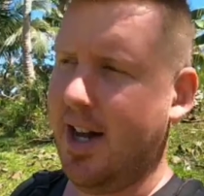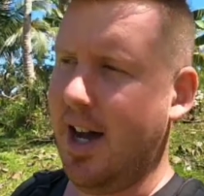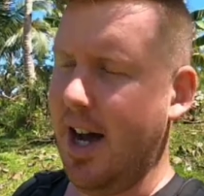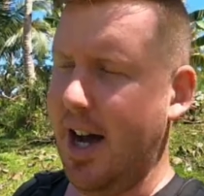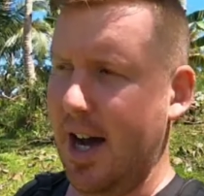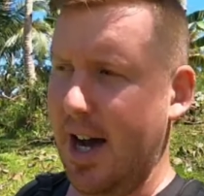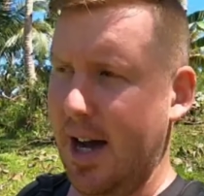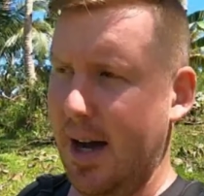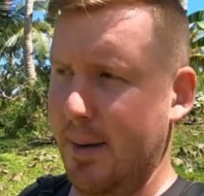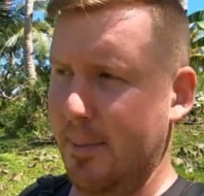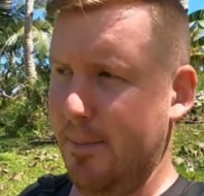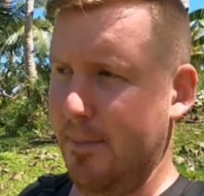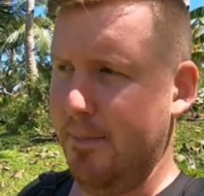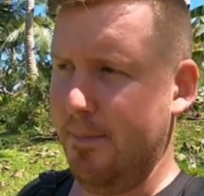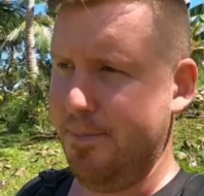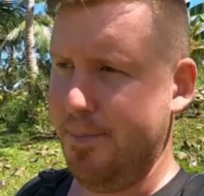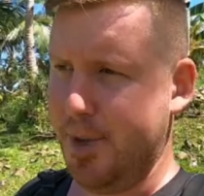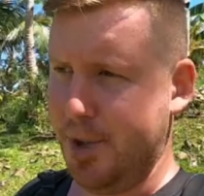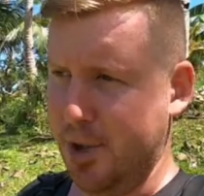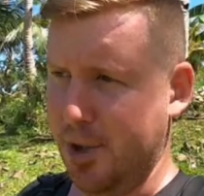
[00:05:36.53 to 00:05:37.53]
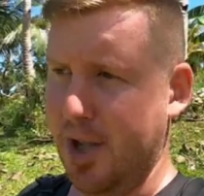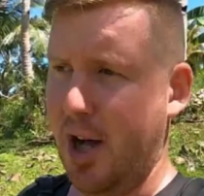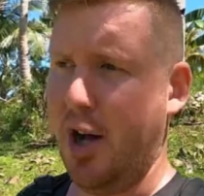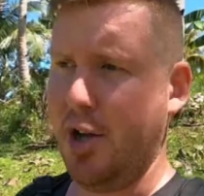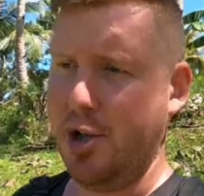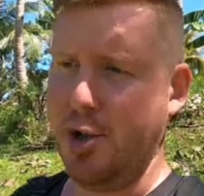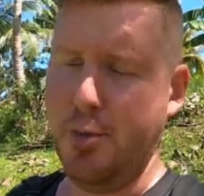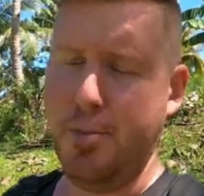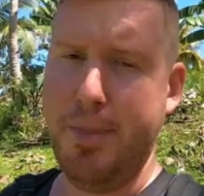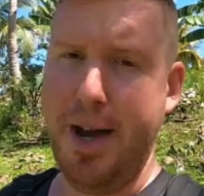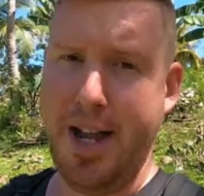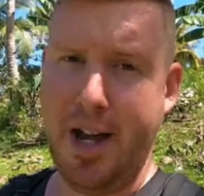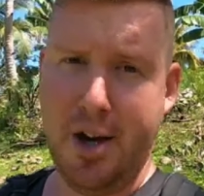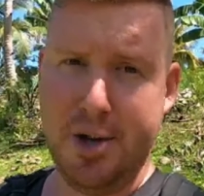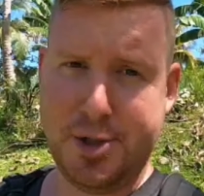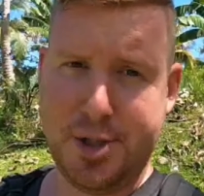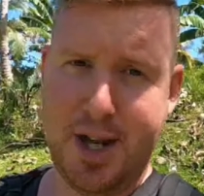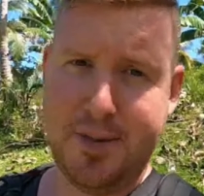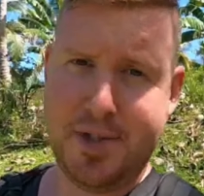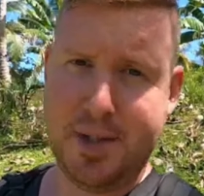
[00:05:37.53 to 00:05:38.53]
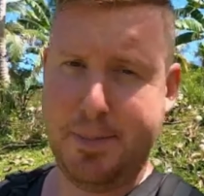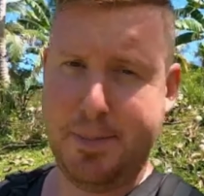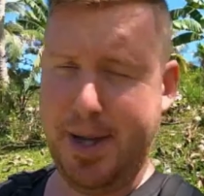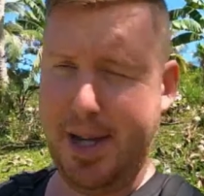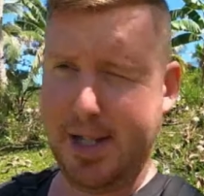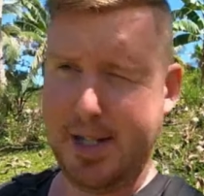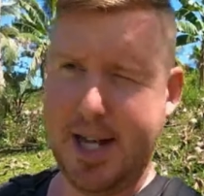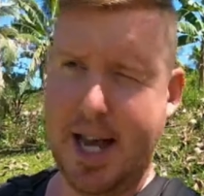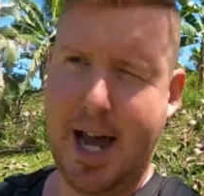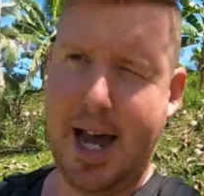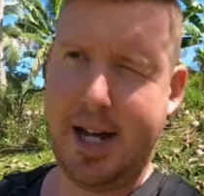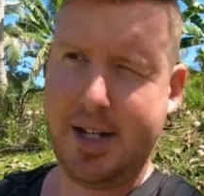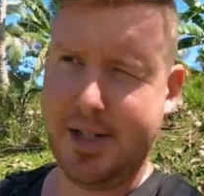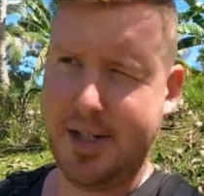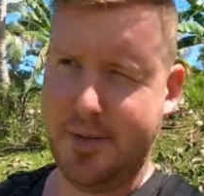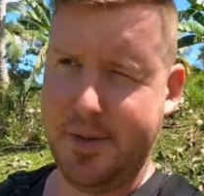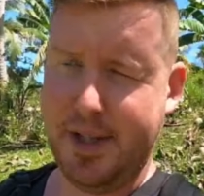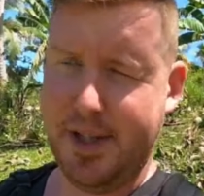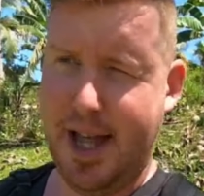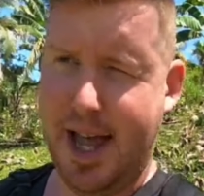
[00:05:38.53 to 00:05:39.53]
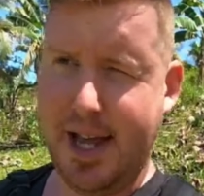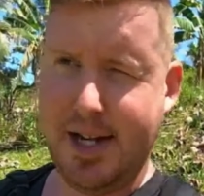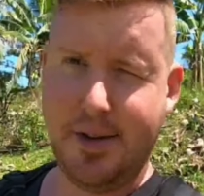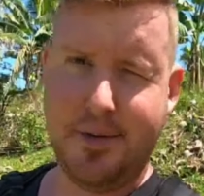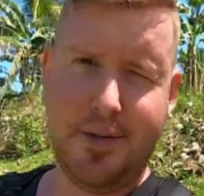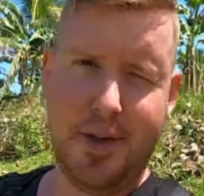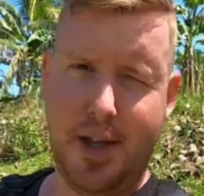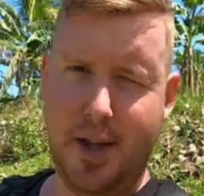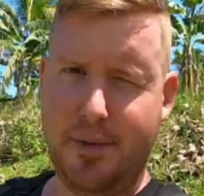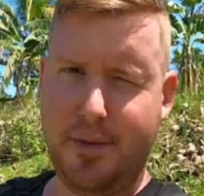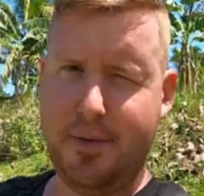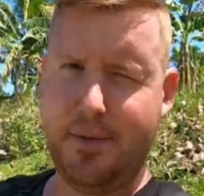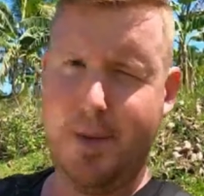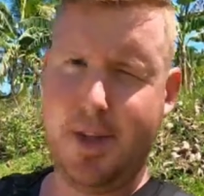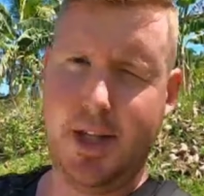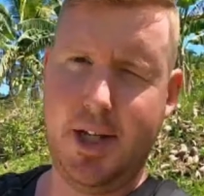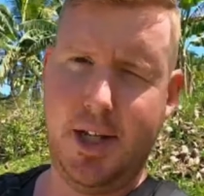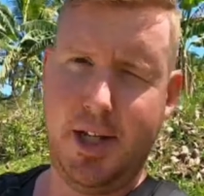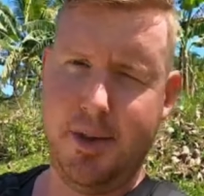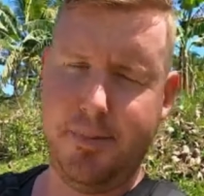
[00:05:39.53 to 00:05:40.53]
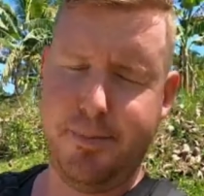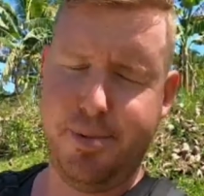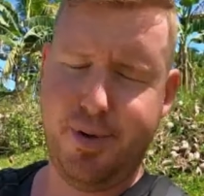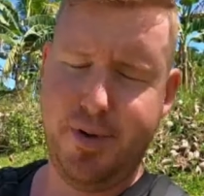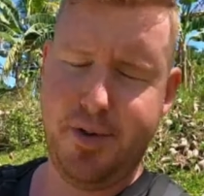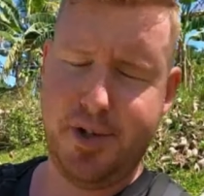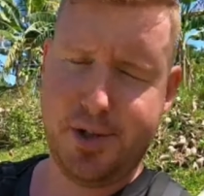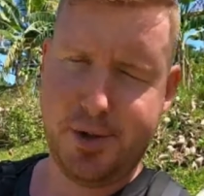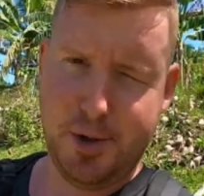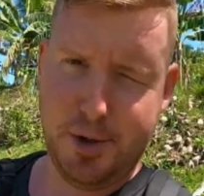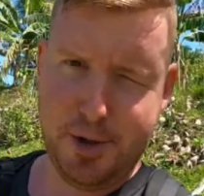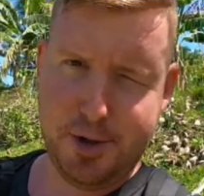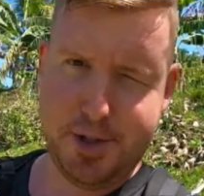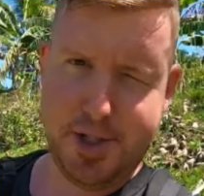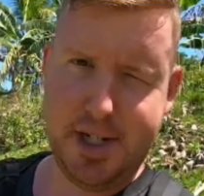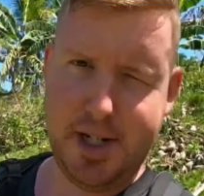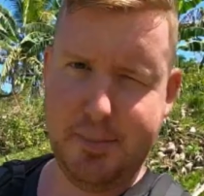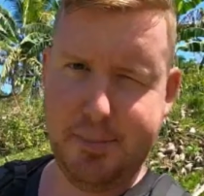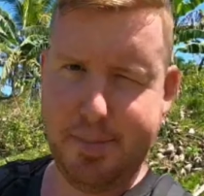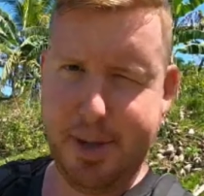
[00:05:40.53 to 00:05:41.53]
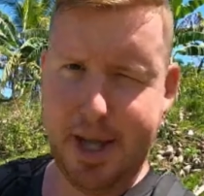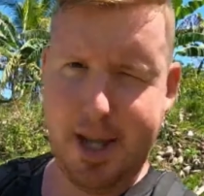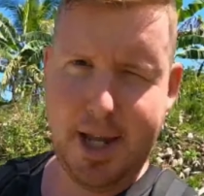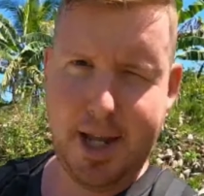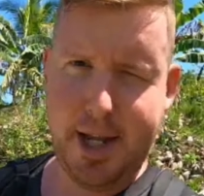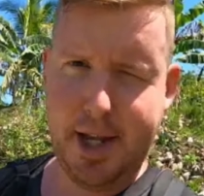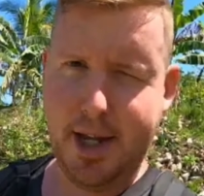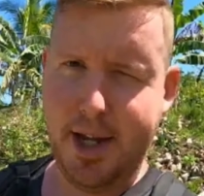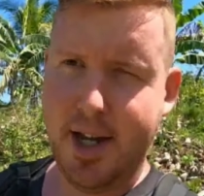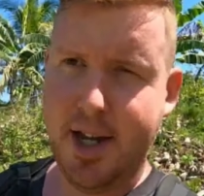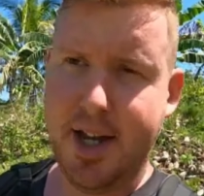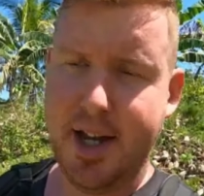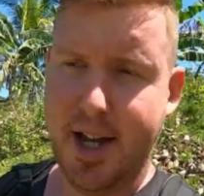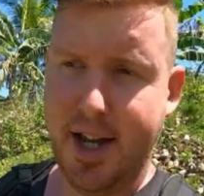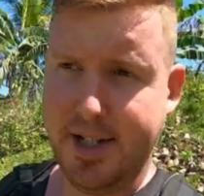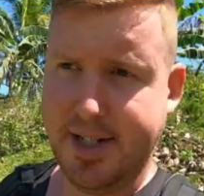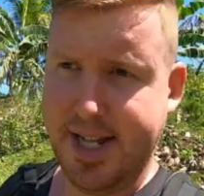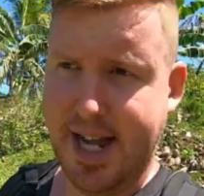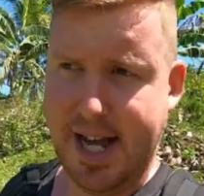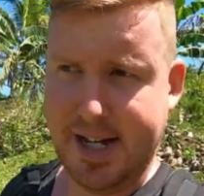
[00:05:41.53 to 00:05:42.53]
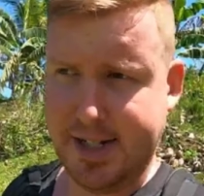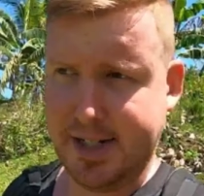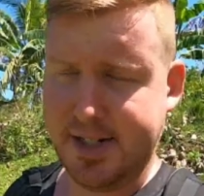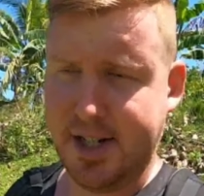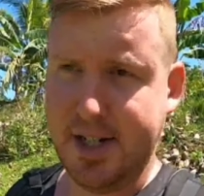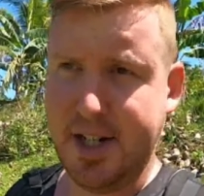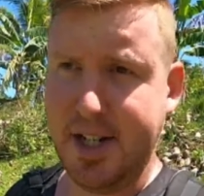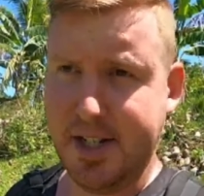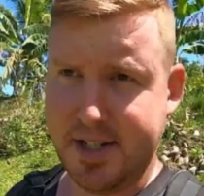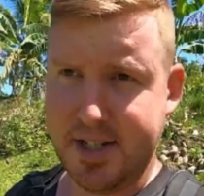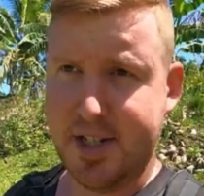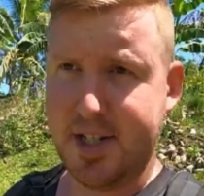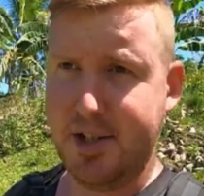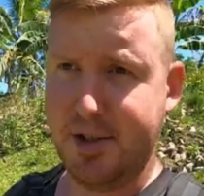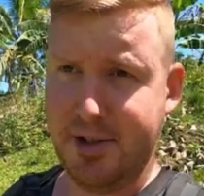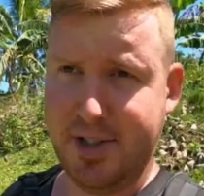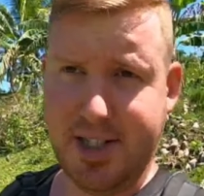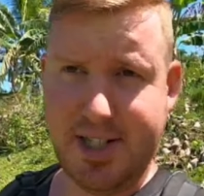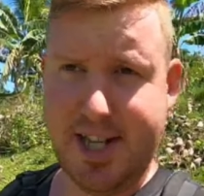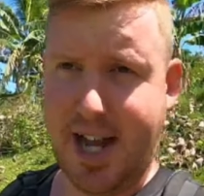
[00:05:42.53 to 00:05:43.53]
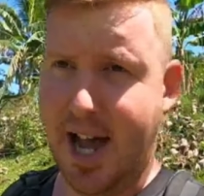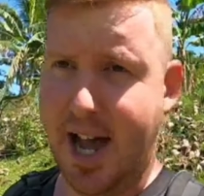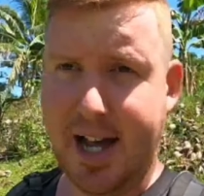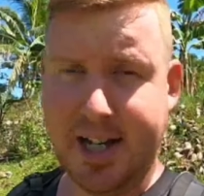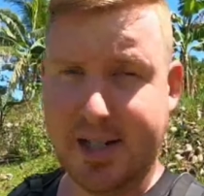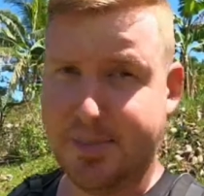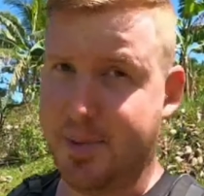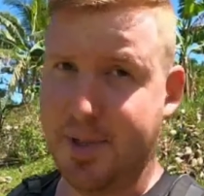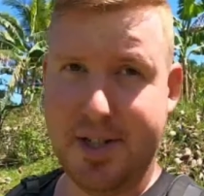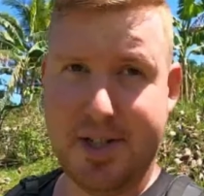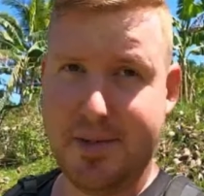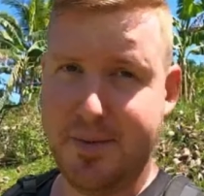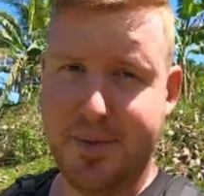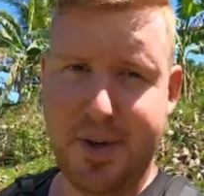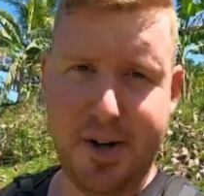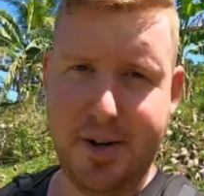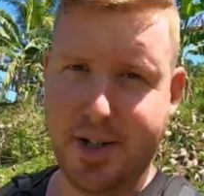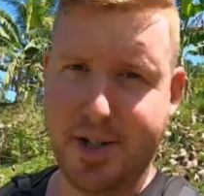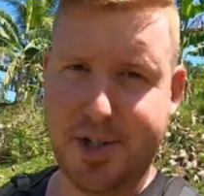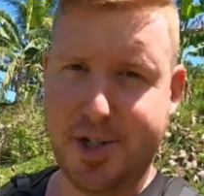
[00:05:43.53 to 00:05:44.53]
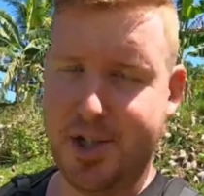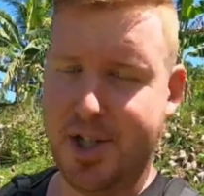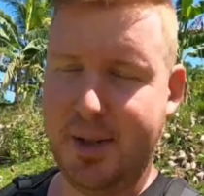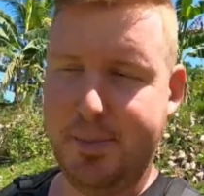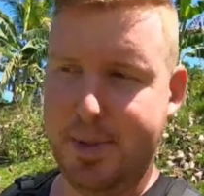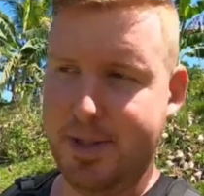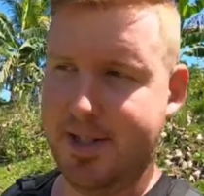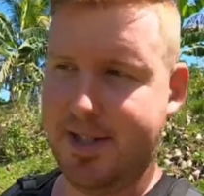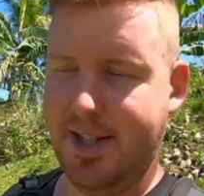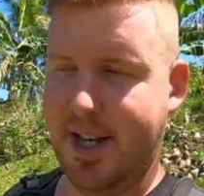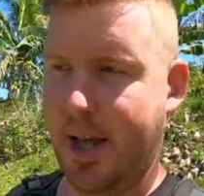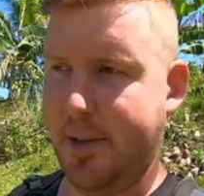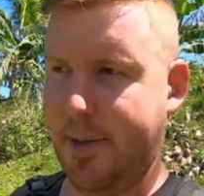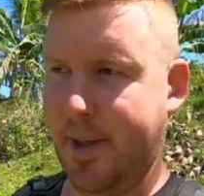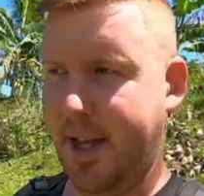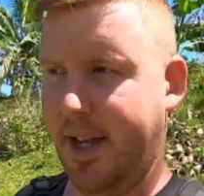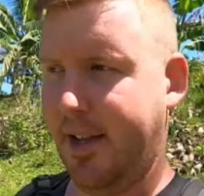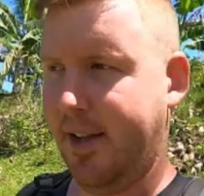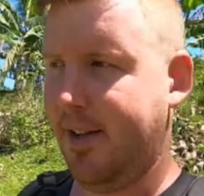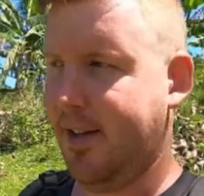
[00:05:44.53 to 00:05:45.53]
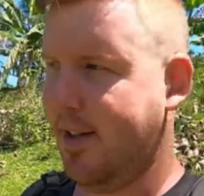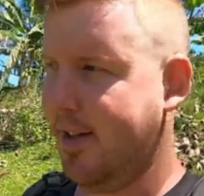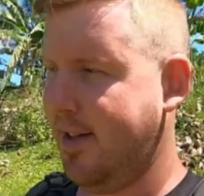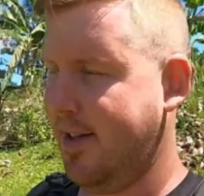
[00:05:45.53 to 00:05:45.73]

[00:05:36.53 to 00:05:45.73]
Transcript: You might also have to pay tax on the land if the previous owner didn't pay taxes on it. It's a yearly tax, but it's very cheap. It's nothing.